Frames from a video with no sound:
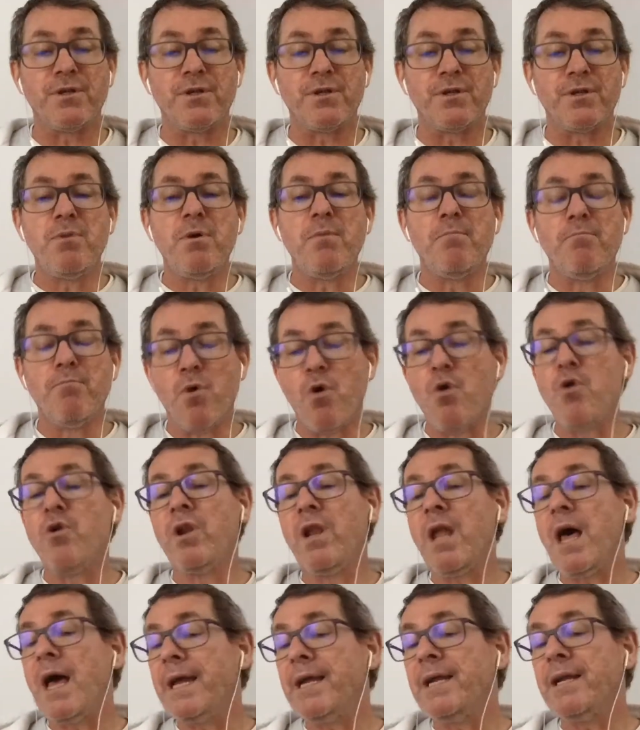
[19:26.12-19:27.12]
But more
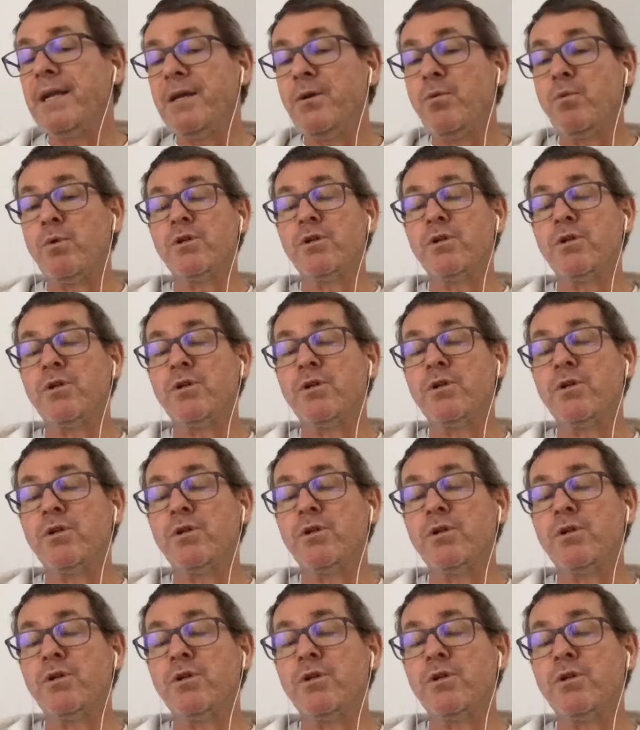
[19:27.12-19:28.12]
likely what's
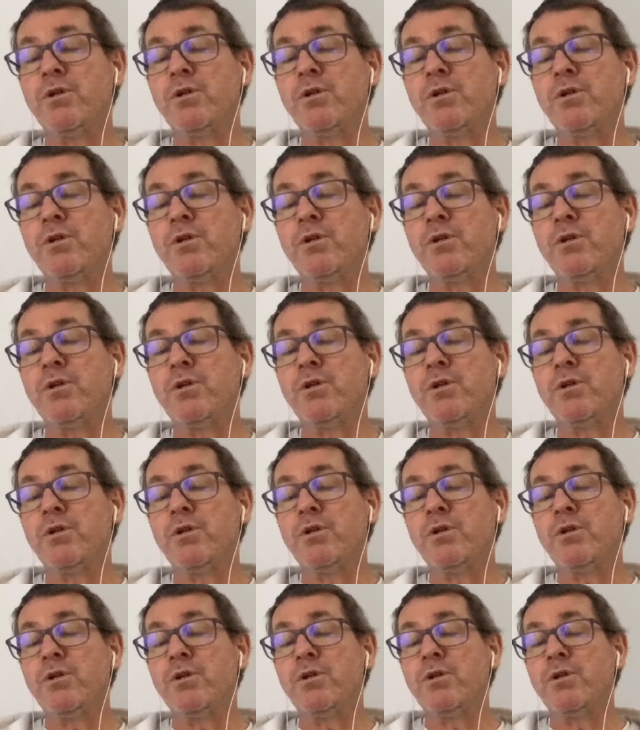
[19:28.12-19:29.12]
going to happen,
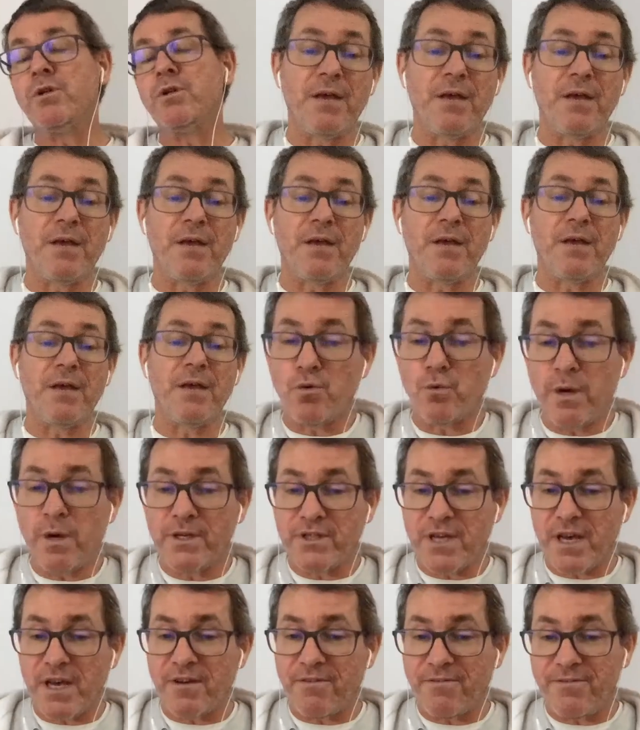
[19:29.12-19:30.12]
and this is
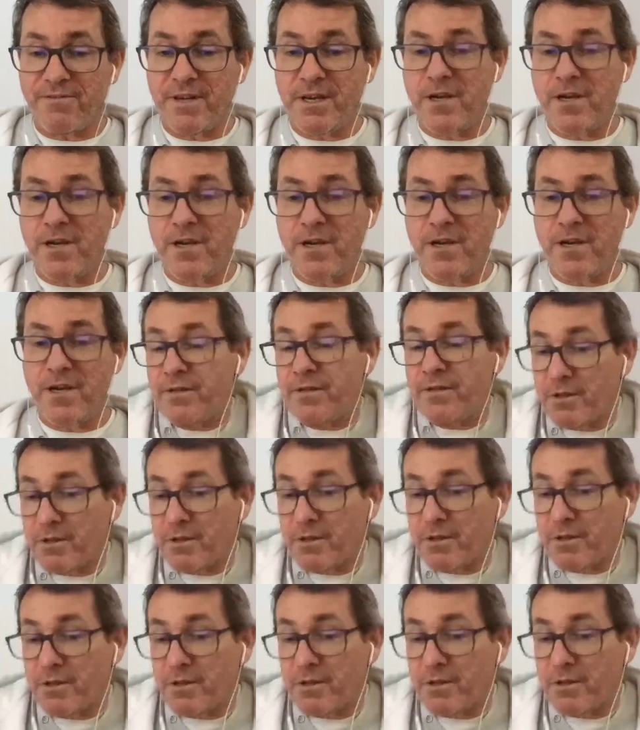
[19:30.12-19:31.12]
always our fear, and I think there's
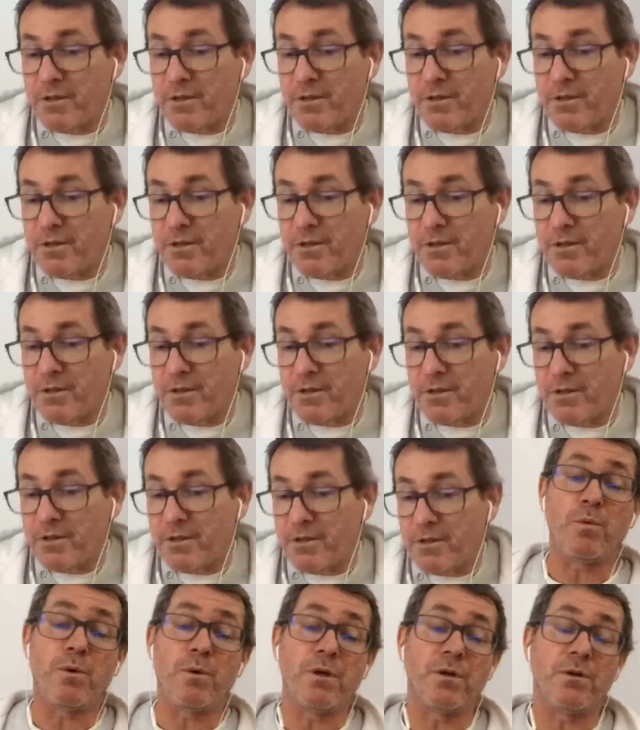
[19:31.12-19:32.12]
plenty of evidence for this
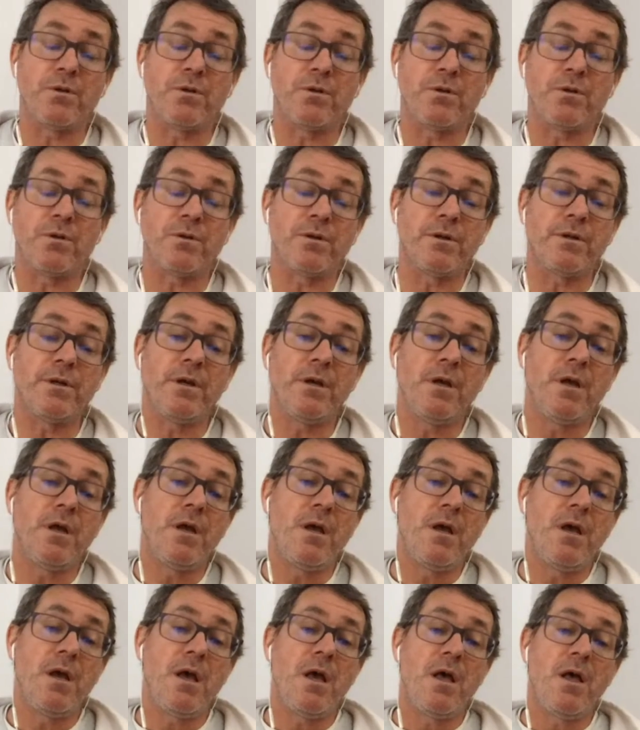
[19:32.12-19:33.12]
out in the world,
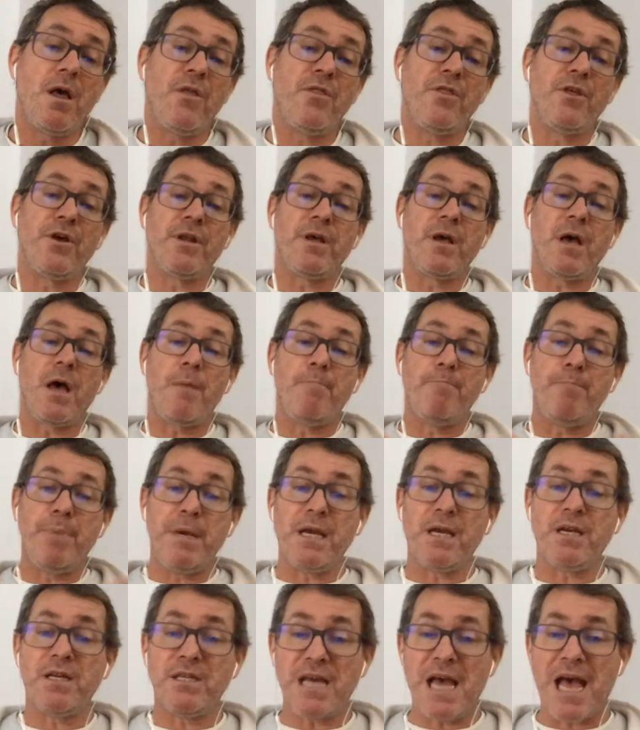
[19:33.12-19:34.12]
that a
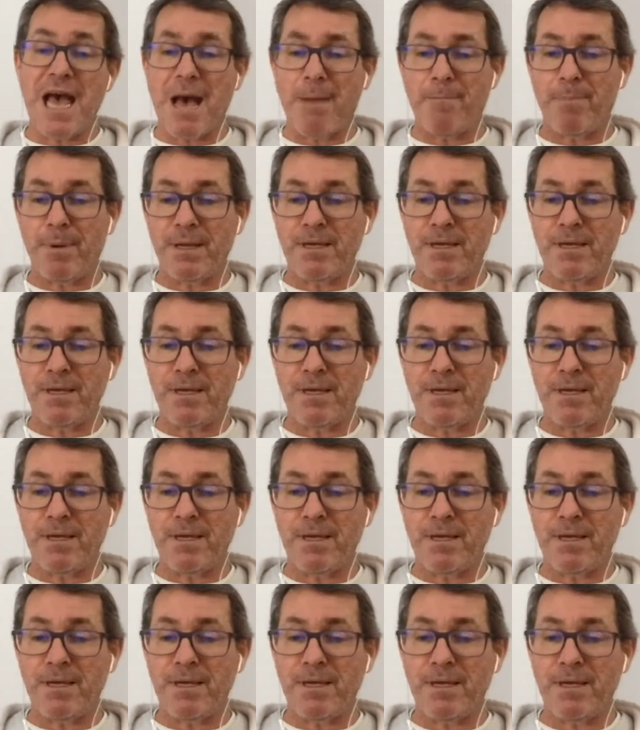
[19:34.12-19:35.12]
big DApp is
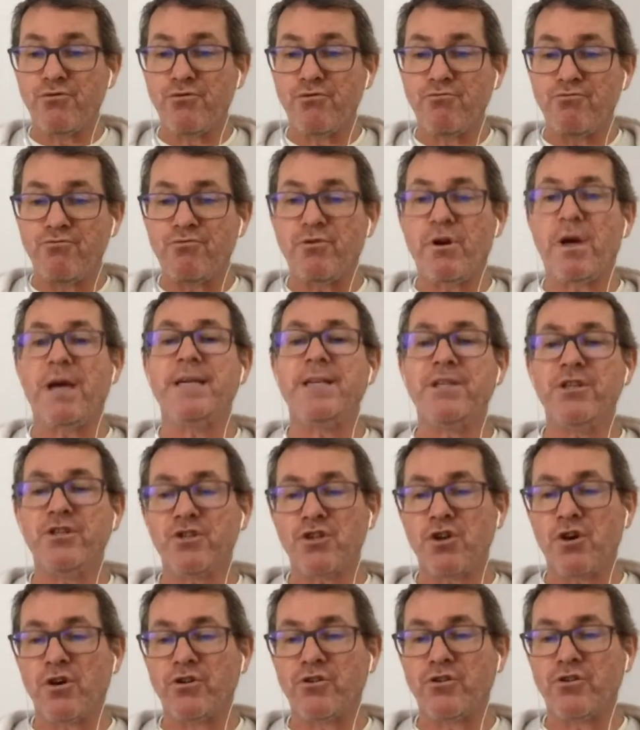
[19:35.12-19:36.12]
going to write its
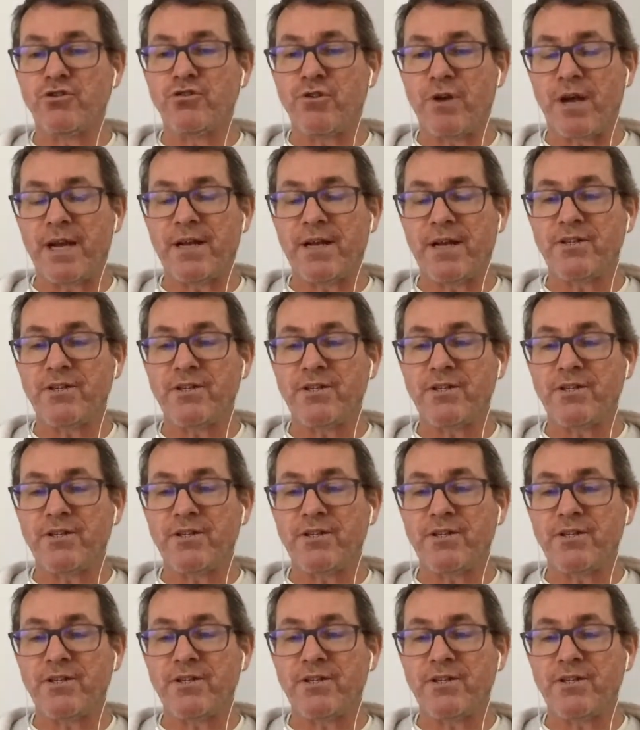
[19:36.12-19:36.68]
contract